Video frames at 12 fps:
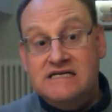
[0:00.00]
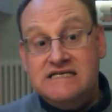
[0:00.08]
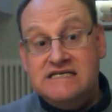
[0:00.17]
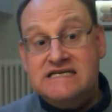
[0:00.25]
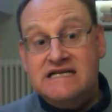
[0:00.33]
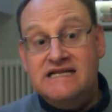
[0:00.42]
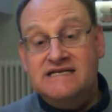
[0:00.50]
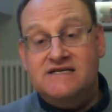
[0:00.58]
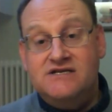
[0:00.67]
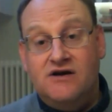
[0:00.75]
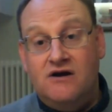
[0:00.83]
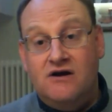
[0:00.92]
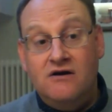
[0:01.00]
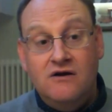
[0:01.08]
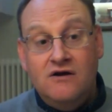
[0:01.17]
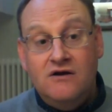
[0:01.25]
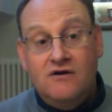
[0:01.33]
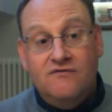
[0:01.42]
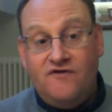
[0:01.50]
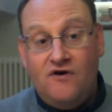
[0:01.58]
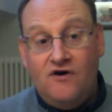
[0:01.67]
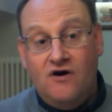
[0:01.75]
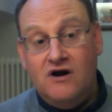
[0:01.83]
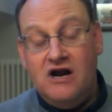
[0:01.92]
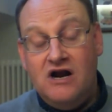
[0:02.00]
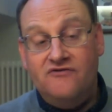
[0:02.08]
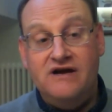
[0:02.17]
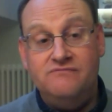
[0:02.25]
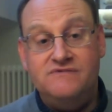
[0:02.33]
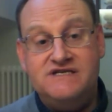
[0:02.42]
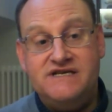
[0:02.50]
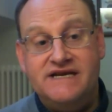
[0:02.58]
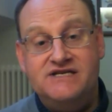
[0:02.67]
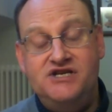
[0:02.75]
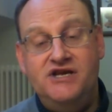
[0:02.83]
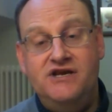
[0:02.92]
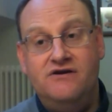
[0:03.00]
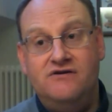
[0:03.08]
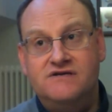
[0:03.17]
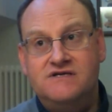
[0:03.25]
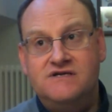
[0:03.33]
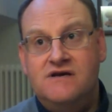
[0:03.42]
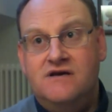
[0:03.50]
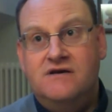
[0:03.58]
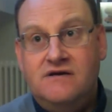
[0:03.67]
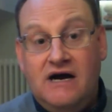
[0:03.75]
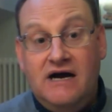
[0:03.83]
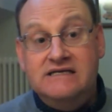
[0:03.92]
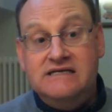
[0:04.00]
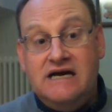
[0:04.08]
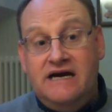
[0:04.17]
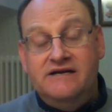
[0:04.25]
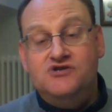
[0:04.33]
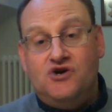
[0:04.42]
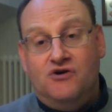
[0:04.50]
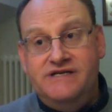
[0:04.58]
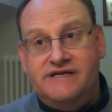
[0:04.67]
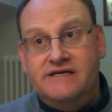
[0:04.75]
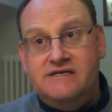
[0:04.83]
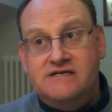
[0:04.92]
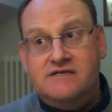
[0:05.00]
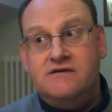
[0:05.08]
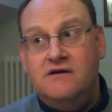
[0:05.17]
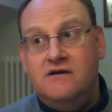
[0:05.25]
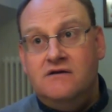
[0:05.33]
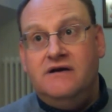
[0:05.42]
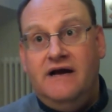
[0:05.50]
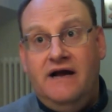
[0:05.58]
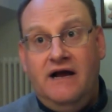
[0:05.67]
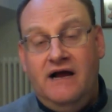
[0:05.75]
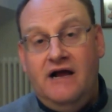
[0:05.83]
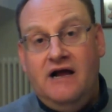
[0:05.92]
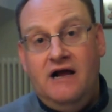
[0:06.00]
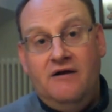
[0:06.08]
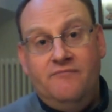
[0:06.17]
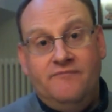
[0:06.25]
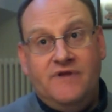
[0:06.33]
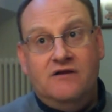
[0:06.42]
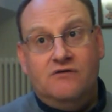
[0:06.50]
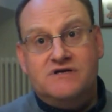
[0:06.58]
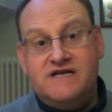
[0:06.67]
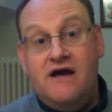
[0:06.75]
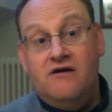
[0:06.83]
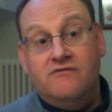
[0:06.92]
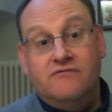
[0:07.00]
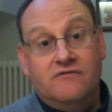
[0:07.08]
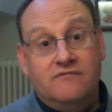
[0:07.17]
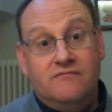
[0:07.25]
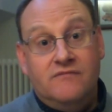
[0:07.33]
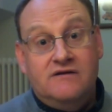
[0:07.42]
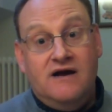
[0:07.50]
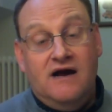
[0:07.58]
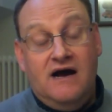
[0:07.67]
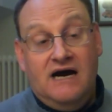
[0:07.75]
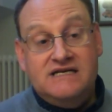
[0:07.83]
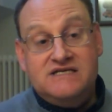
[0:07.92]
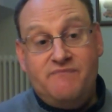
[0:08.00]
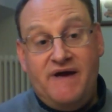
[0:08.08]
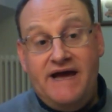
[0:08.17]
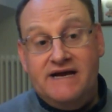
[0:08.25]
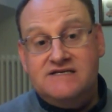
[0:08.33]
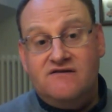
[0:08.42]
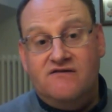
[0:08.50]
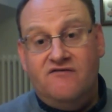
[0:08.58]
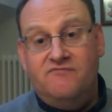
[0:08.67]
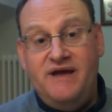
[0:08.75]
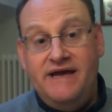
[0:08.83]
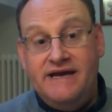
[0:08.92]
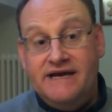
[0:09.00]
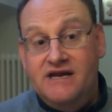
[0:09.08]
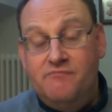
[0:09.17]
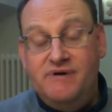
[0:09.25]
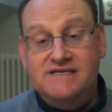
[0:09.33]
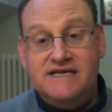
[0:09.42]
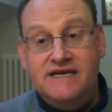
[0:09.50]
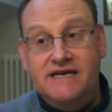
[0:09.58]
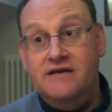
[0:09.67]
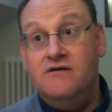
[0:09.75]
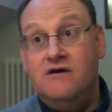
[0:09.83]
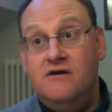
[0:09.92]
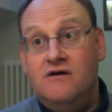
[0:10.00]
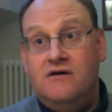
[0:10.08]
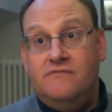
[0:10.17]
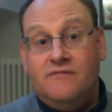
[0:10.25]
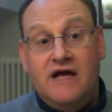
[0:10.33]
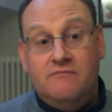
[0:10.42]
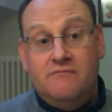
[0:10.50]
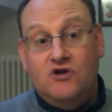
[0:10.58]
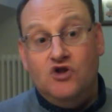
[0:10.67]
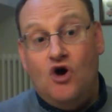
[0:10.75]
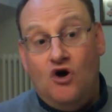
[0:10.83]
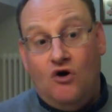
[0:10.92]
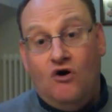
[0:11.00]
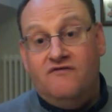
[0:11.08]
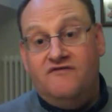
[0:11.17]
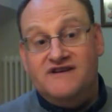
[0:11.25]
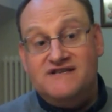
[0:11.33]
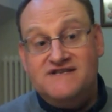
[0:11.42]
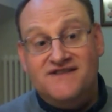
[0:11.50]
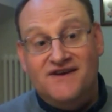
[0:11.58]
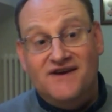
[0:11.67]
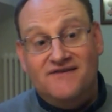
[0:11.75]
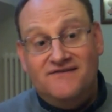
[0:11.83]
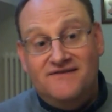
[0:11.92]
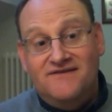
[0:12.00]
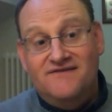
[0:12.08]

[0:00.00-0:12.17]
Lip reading: as a solicitor for around 6 years and I enjoyed it. There were certain aspects of being in a busy law office that